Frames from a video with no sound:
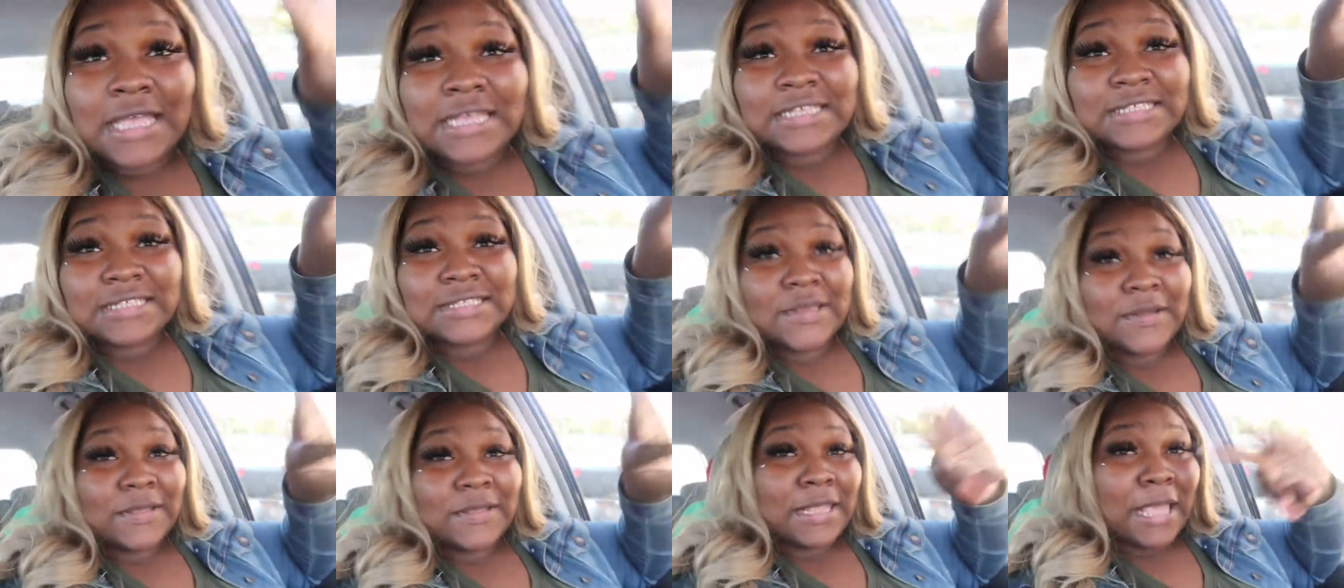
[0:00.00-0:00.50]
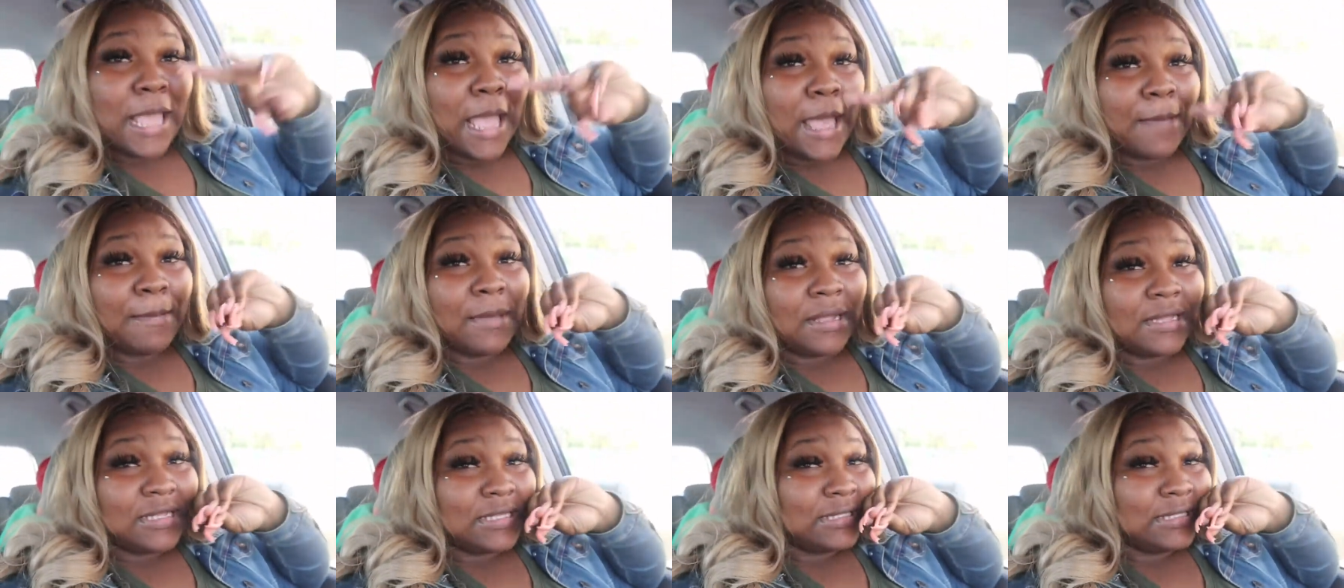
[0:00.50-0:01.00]
so y'all
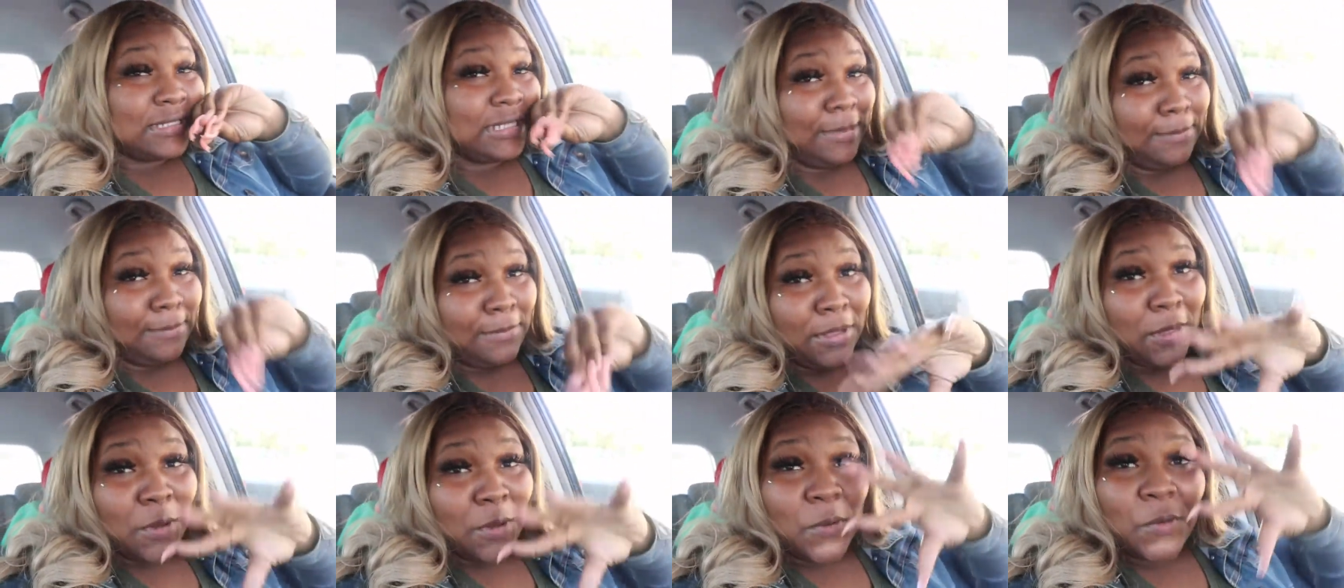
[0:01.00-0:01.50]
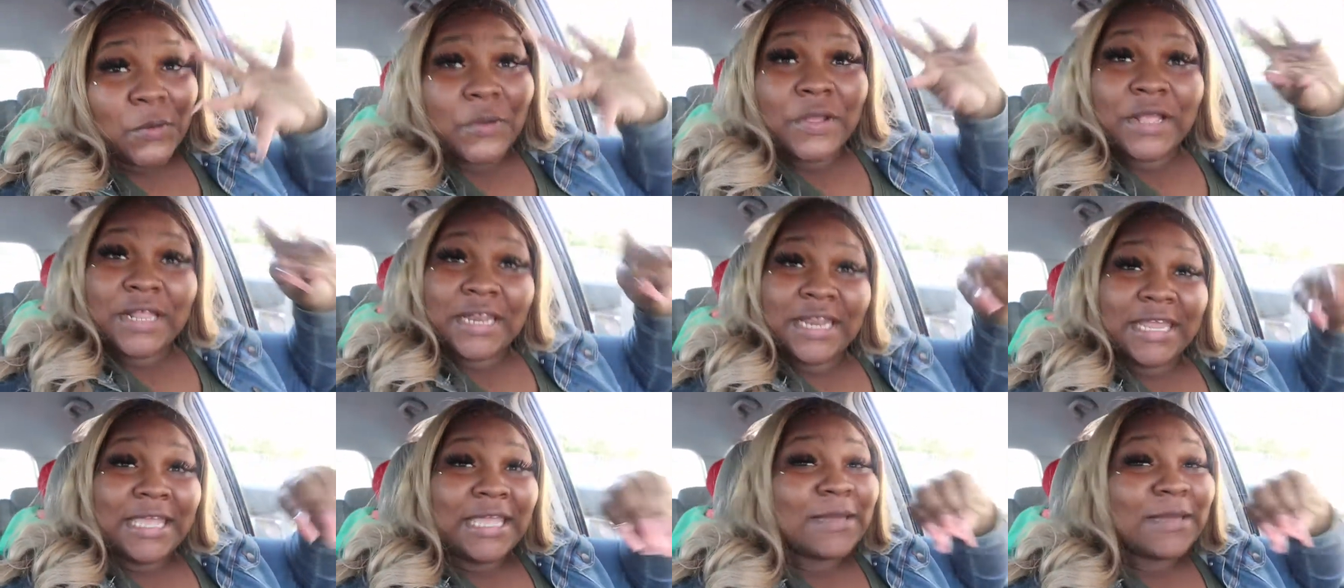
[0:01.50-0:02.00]
about to see me all
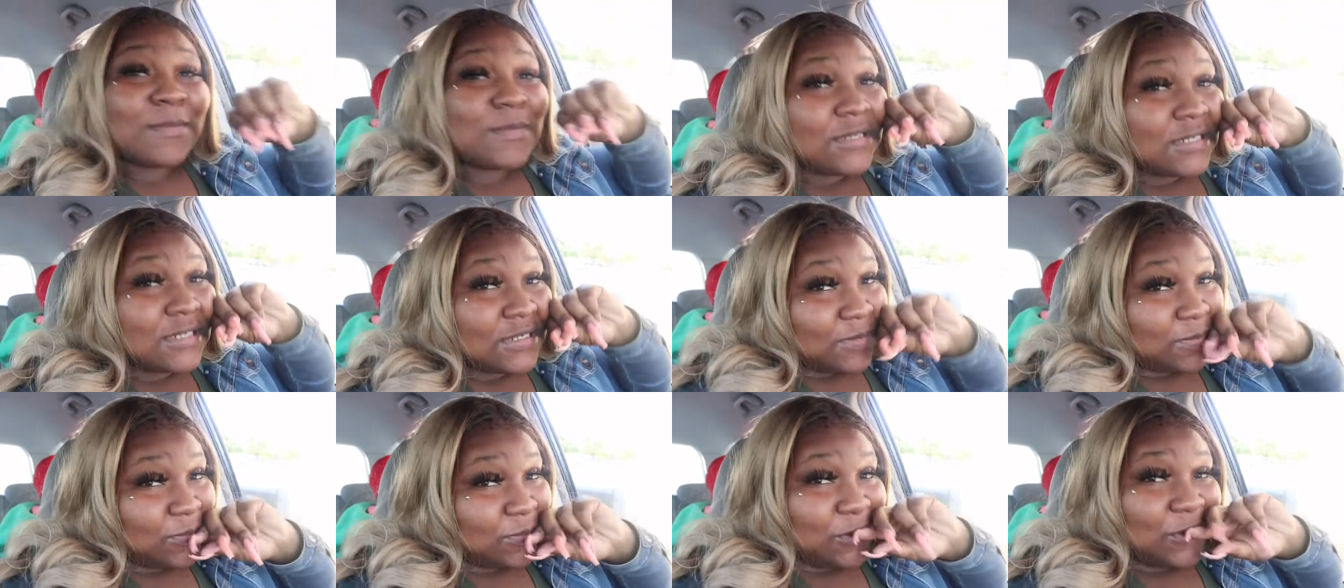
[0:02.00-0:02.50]
glammed up